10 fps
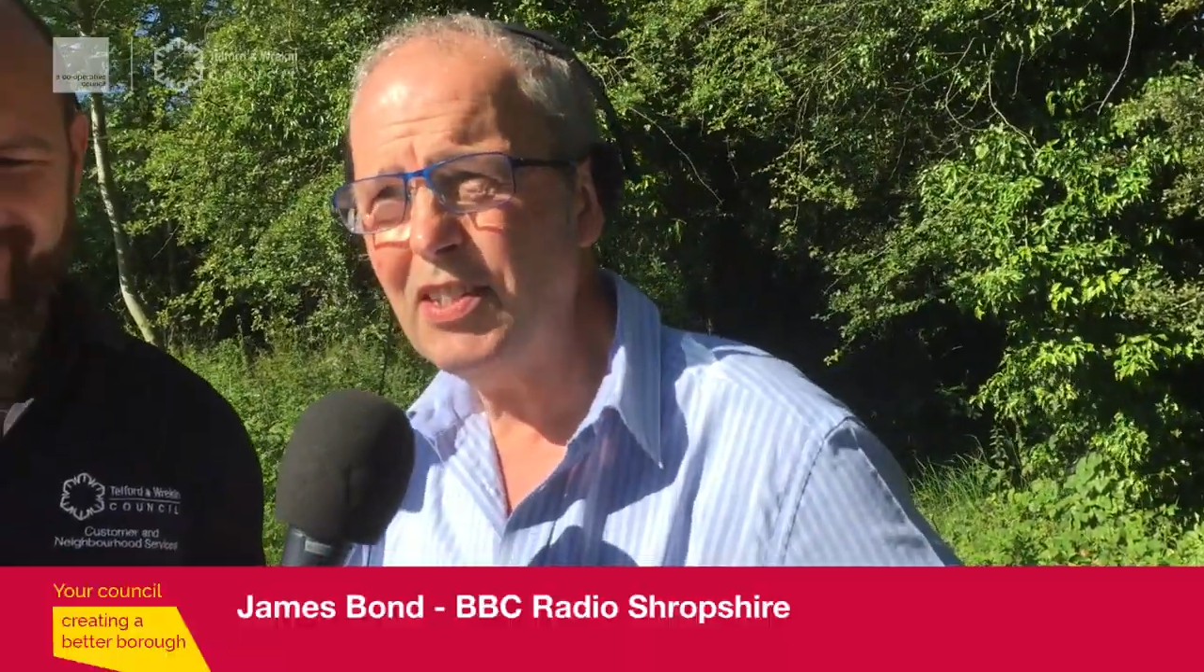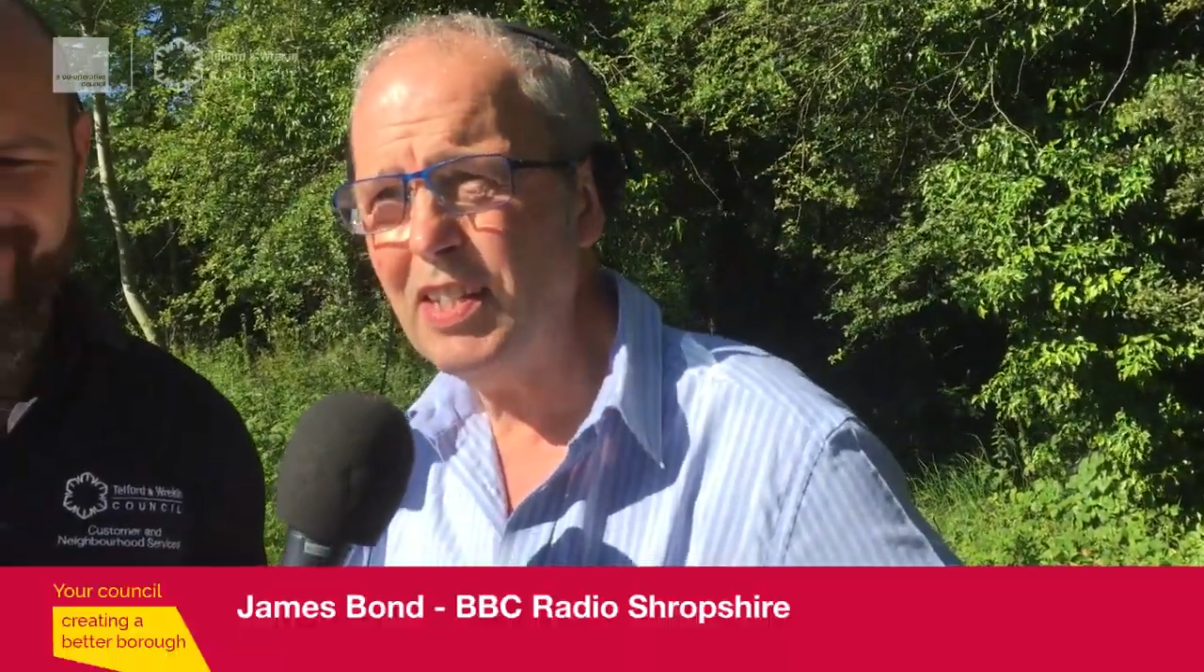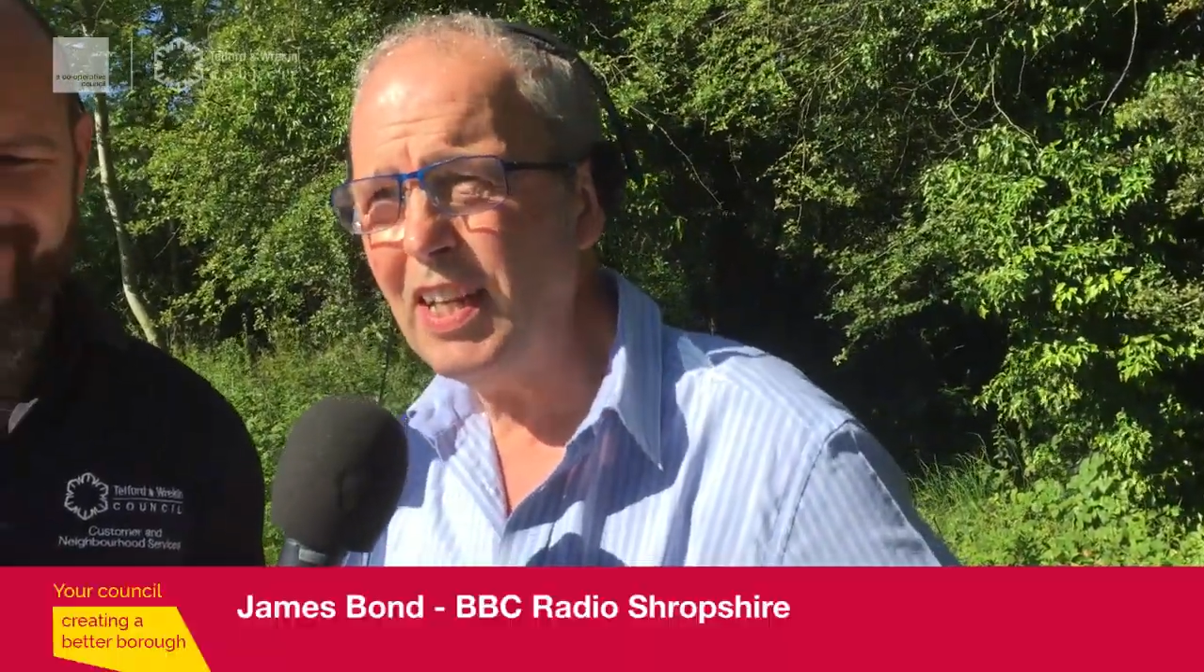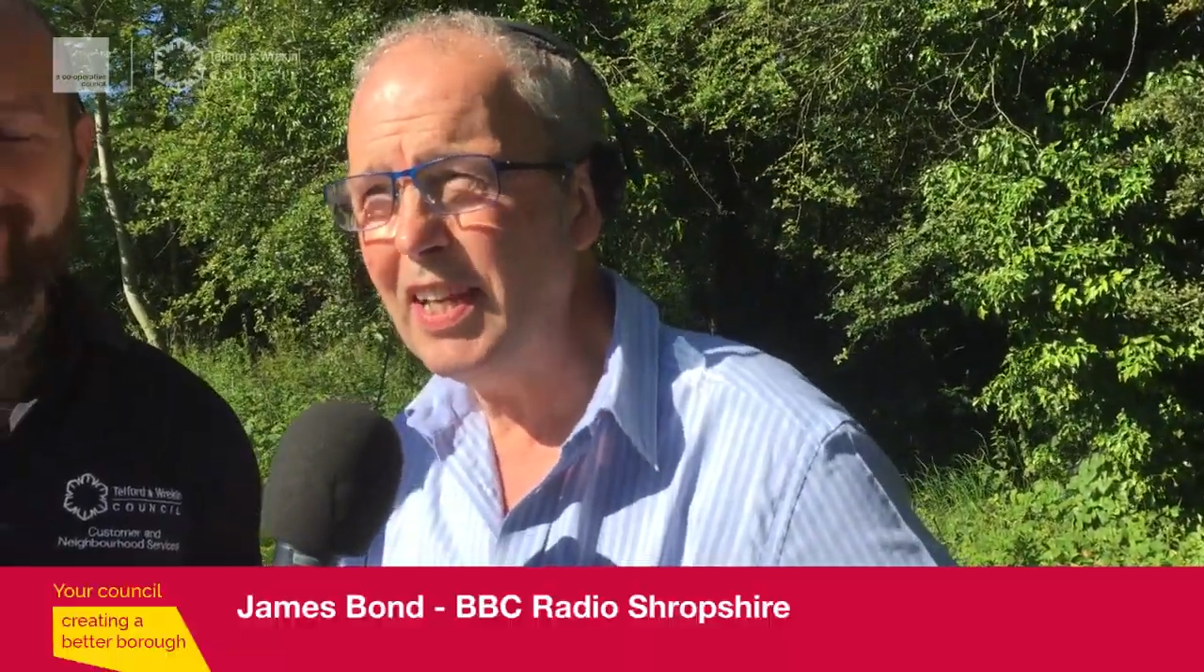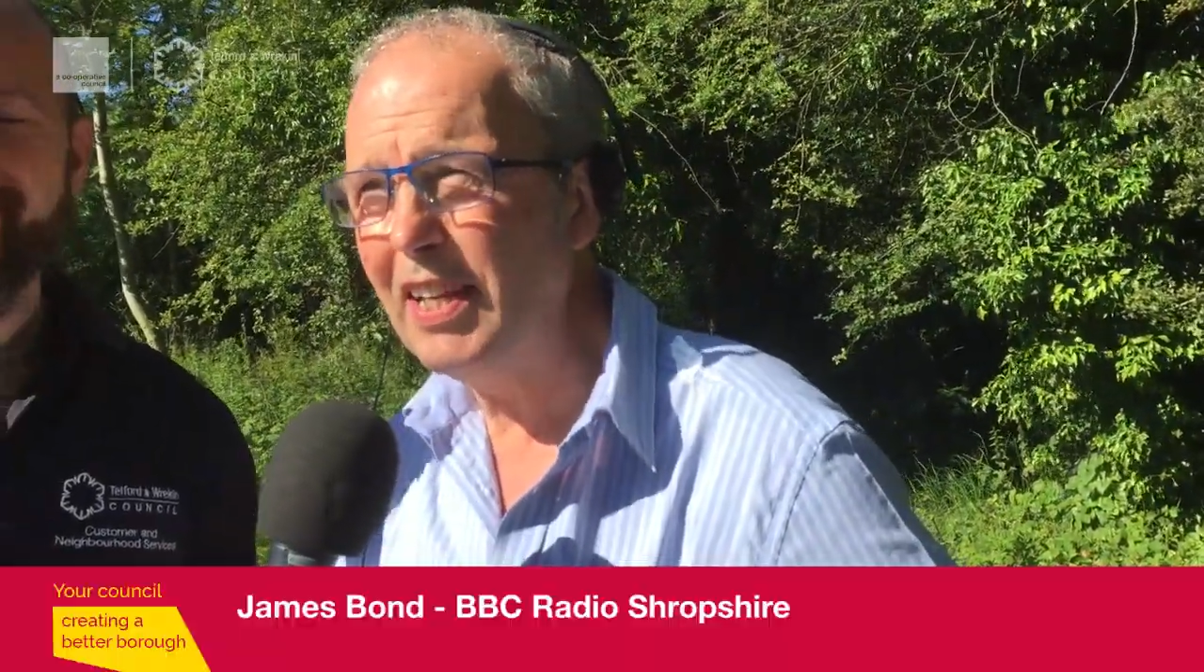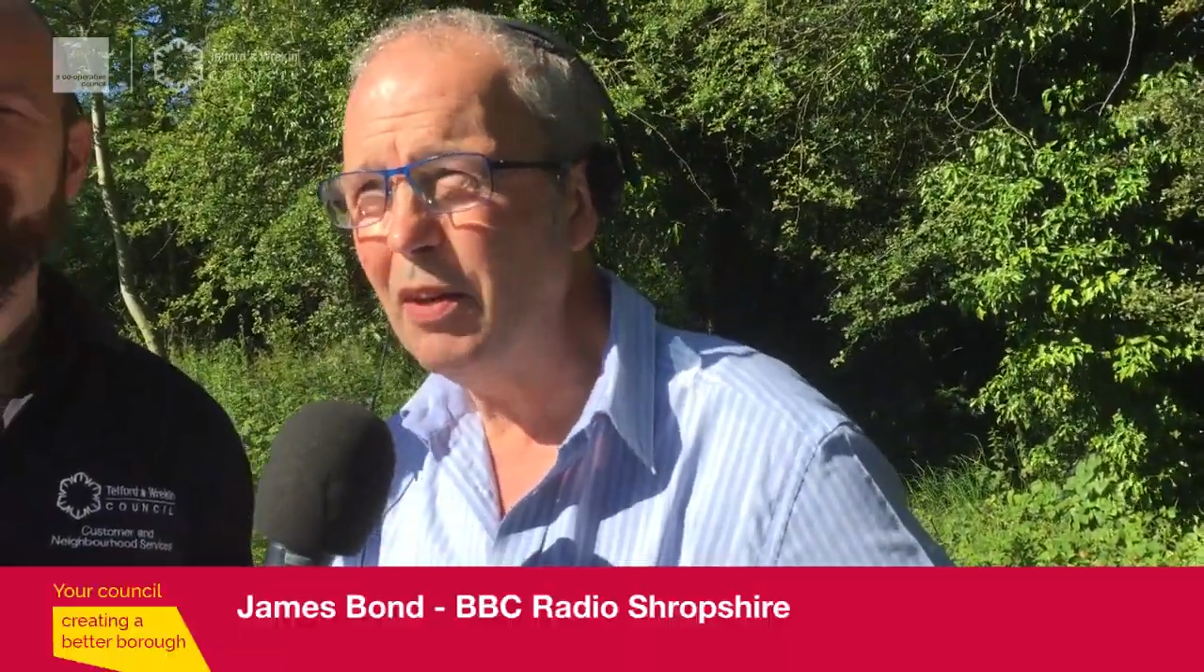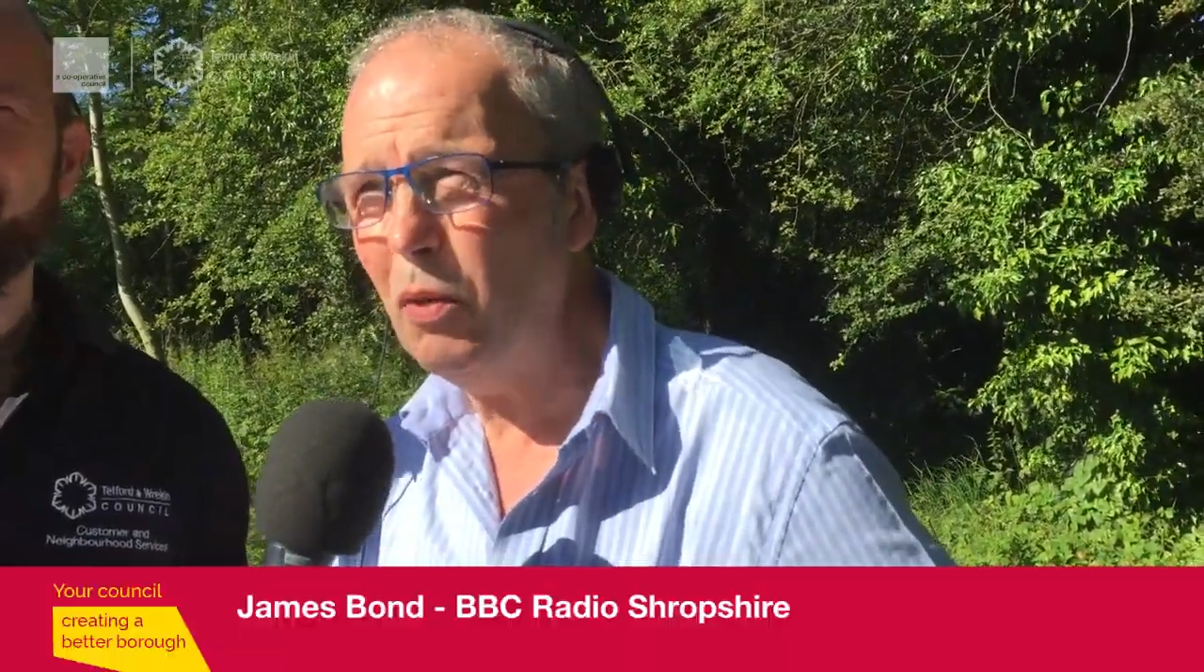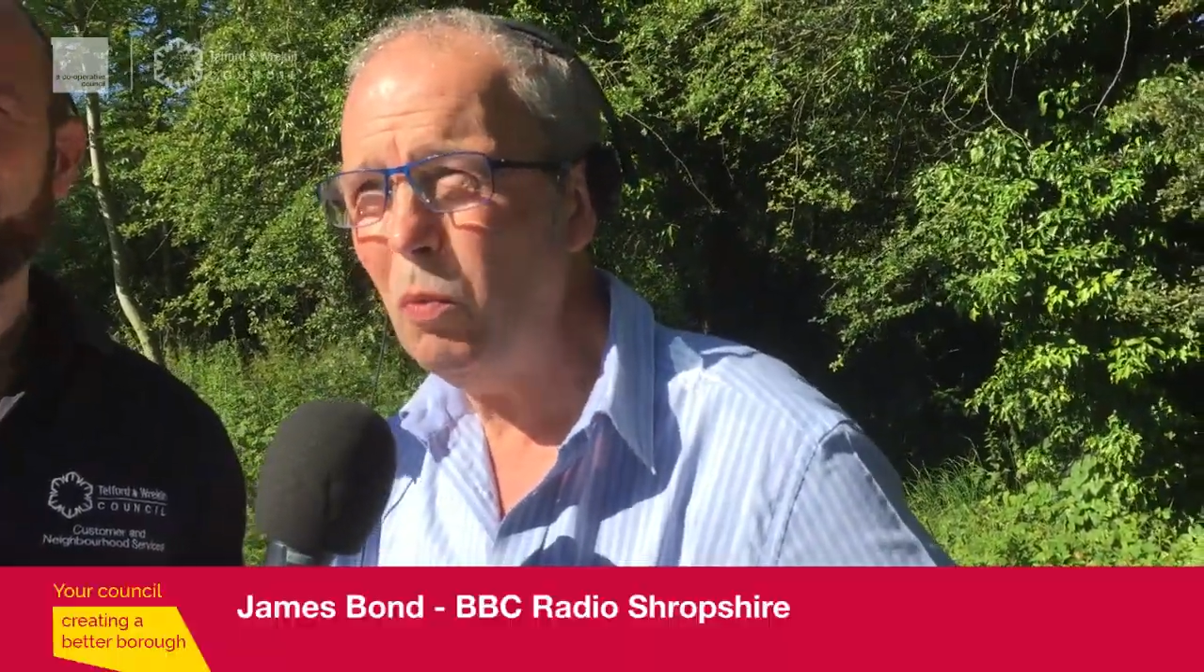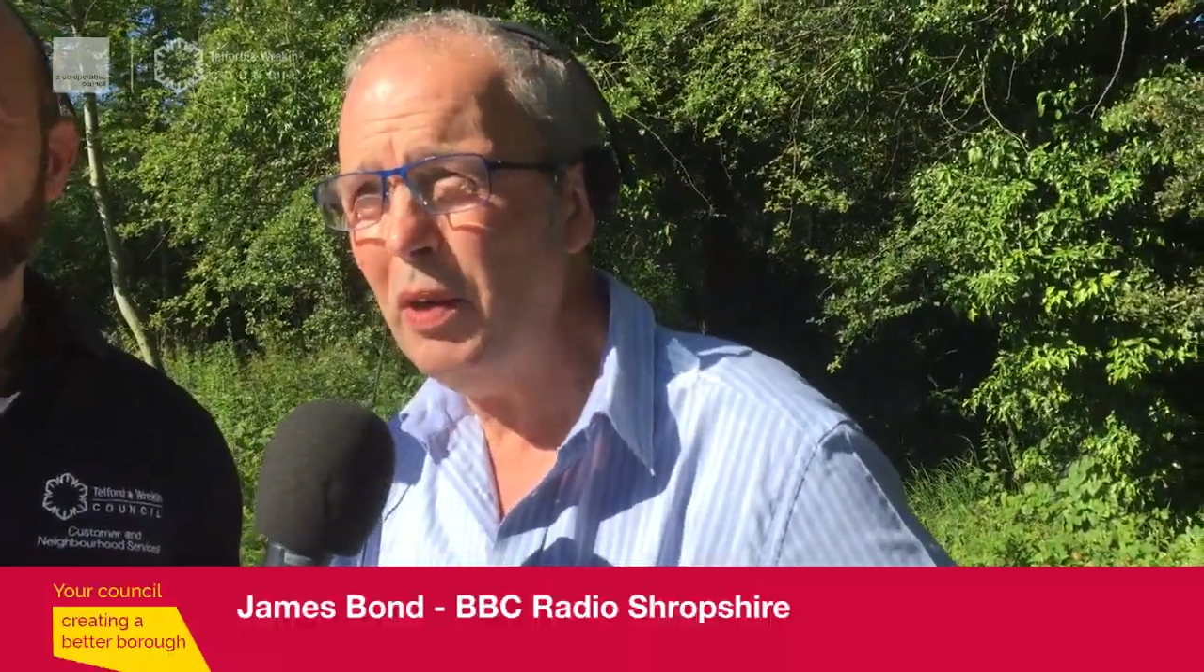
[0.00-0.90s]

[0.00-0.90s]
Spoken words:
scene.